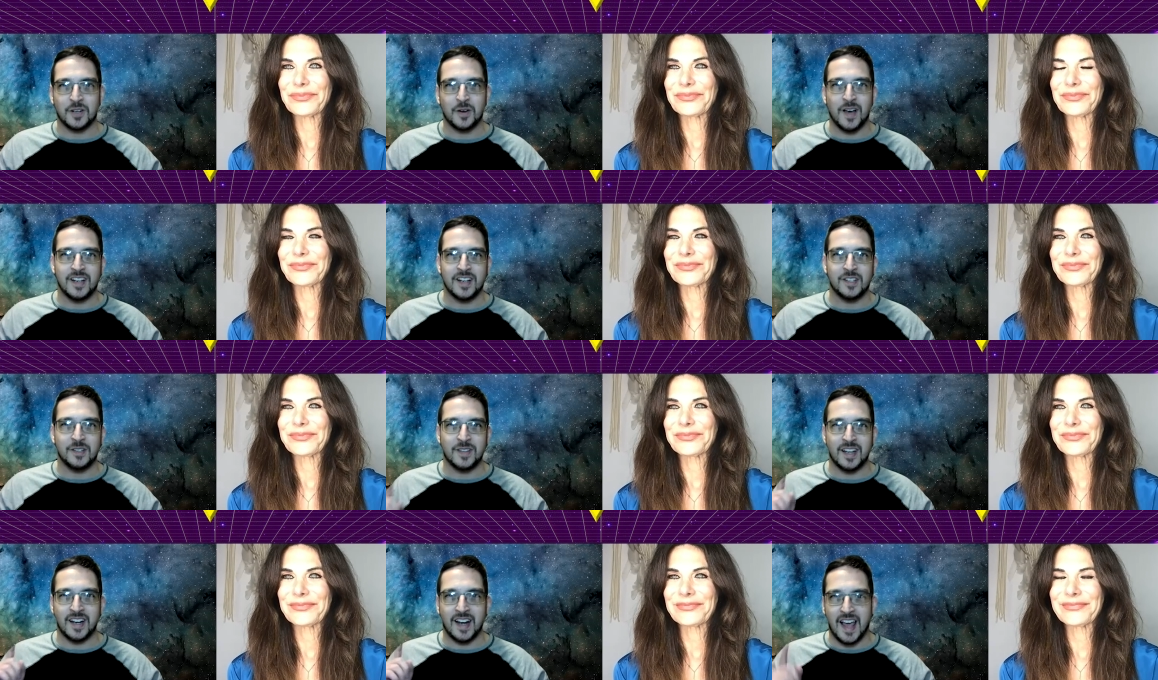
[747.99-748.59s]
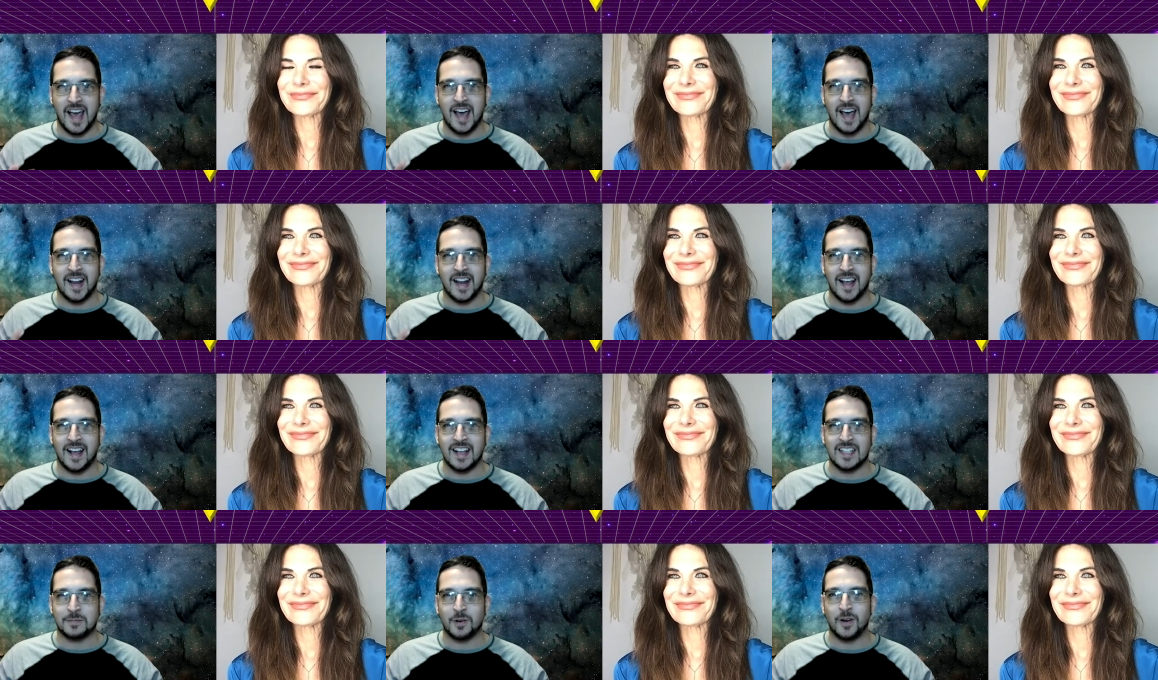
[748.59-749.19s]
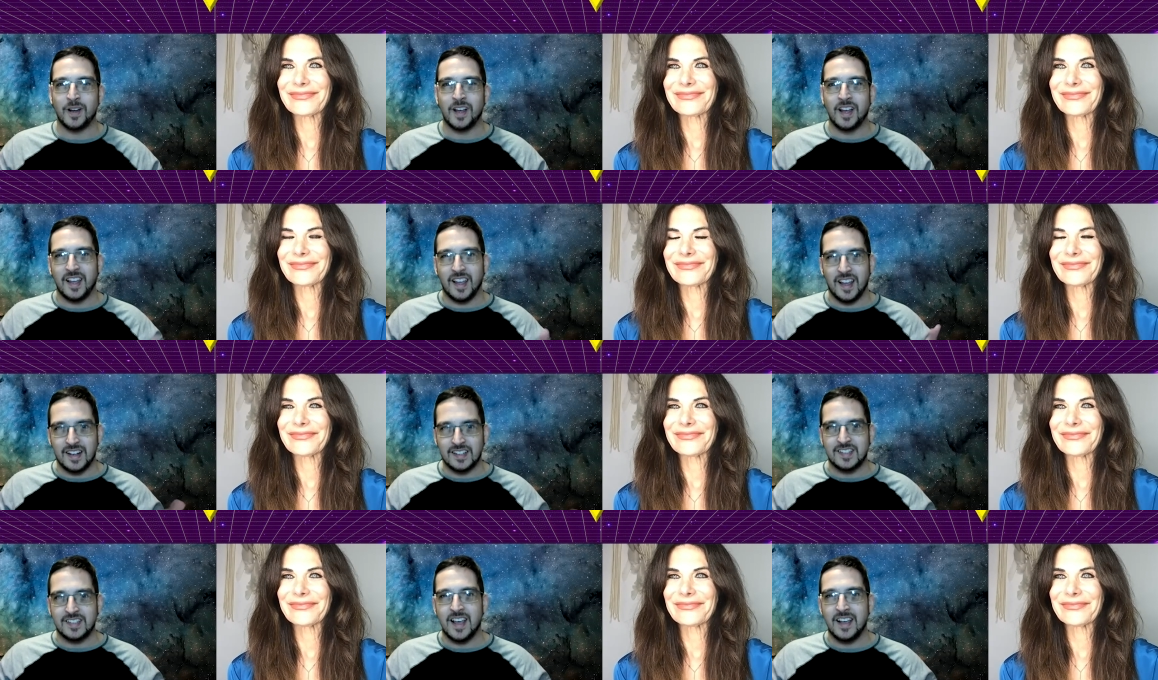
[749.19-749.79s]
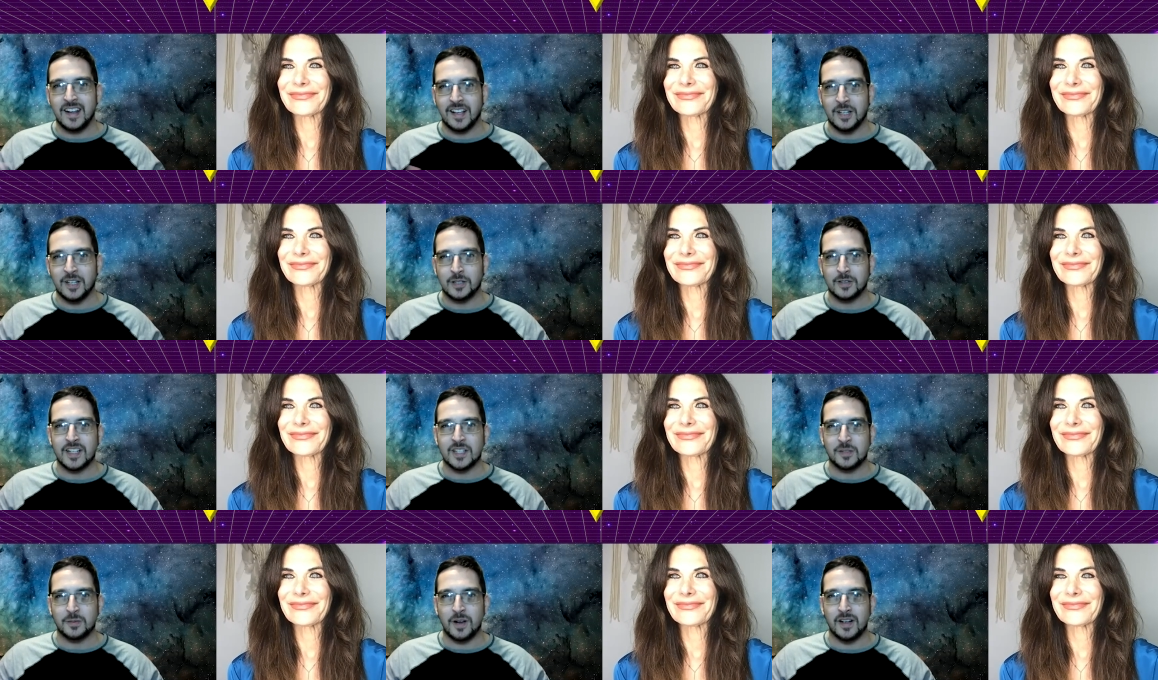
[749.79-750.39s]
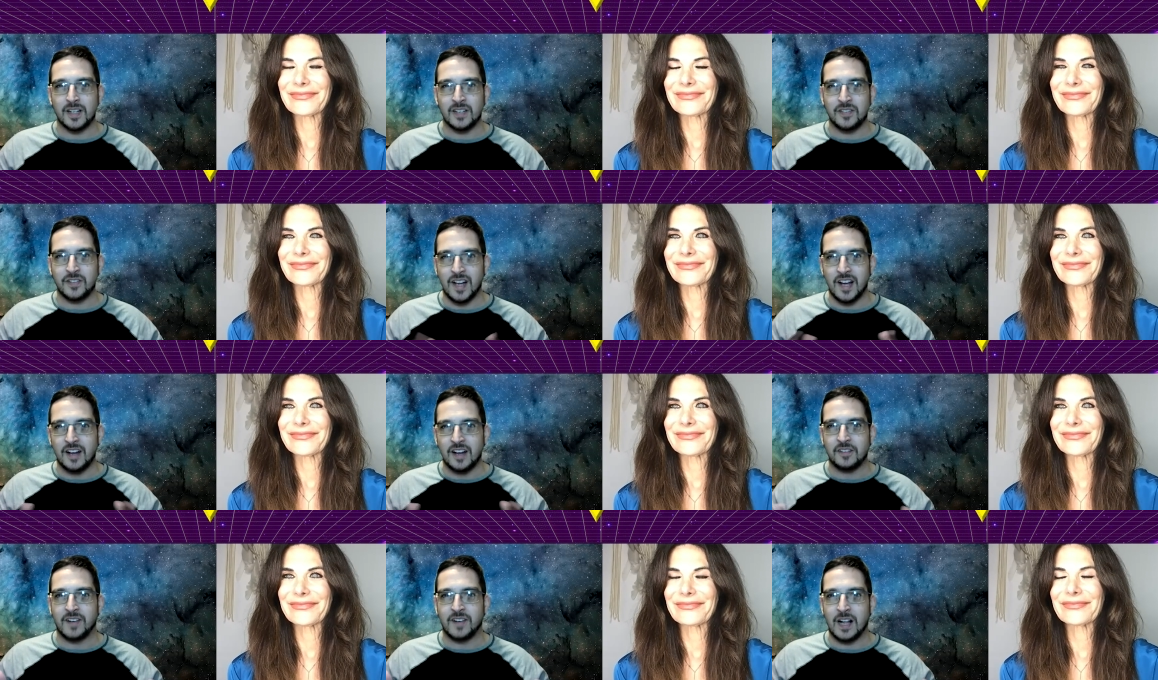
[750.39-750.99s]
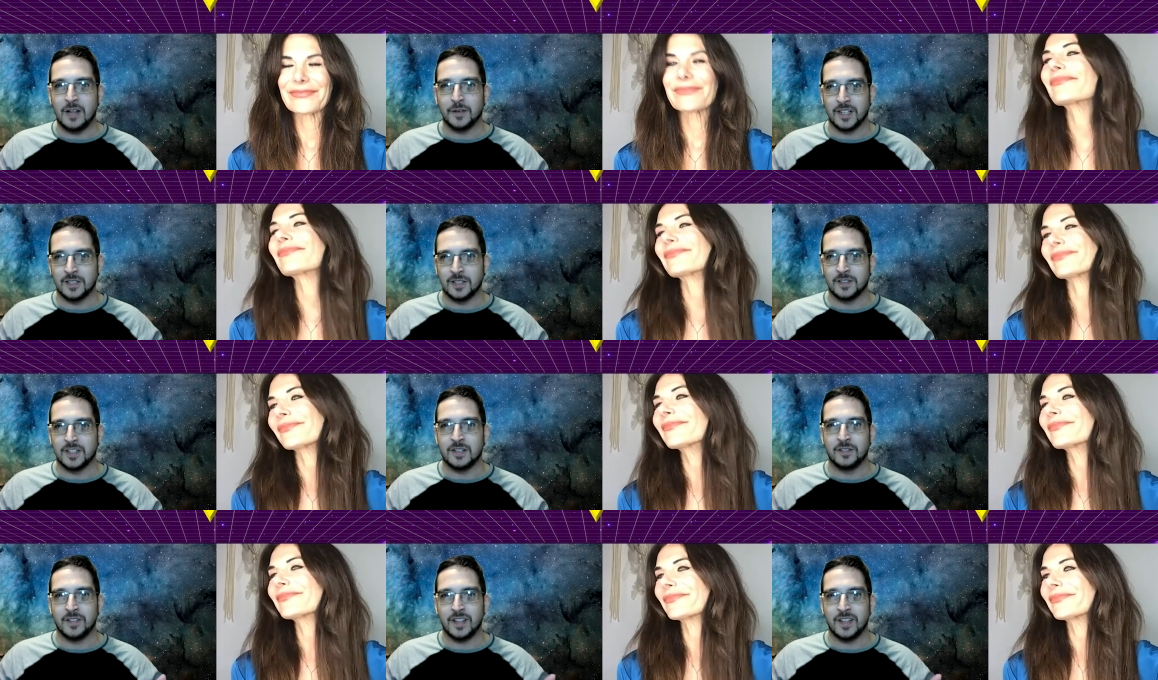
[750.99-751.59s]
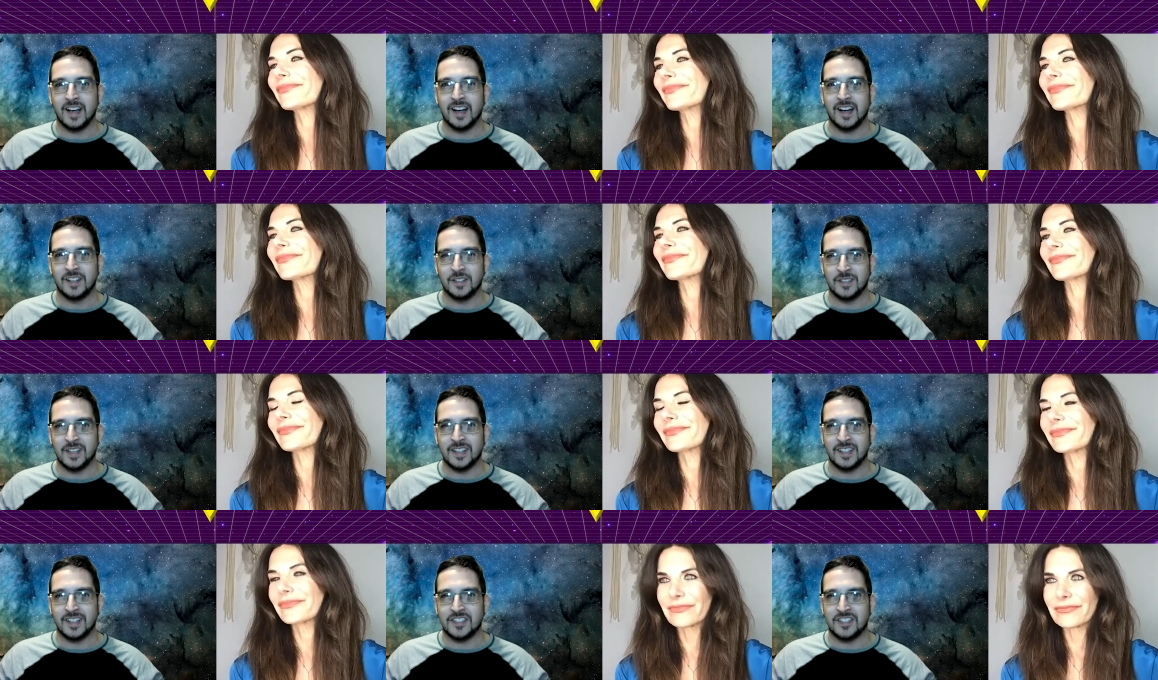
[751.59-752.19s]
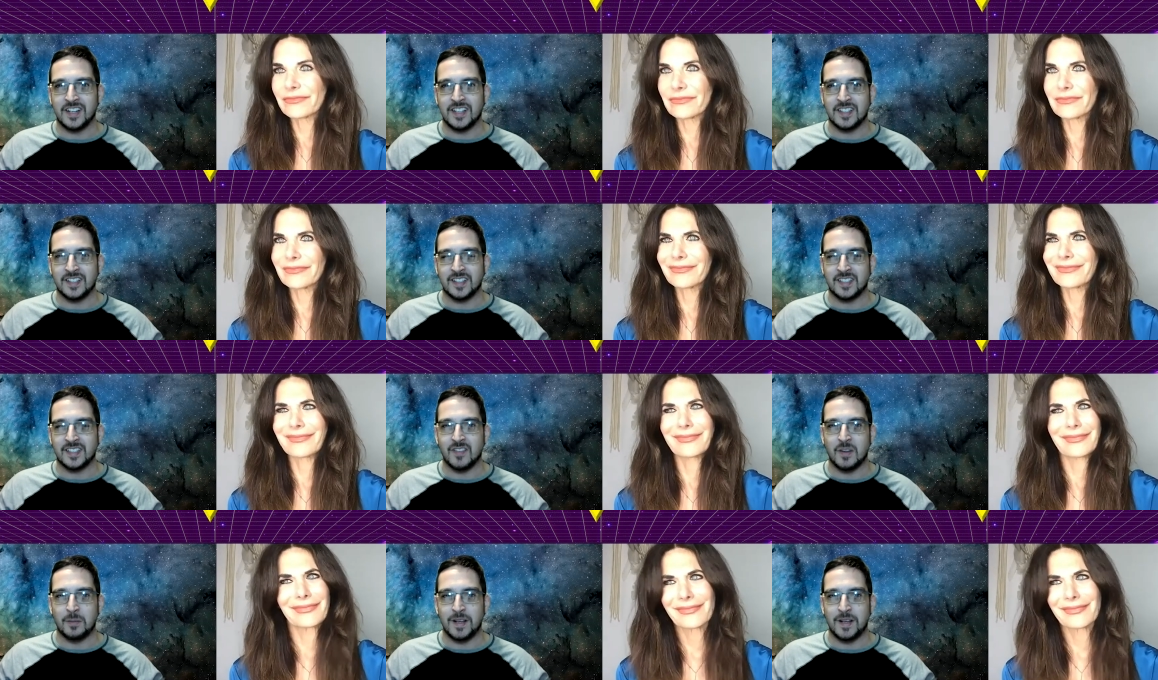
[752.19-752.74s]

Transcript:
Speaker 1: Go ahead, do that at Hasbro and tag Hilary as well. And if you're not following Hilary, you really got to do that because she has like some of the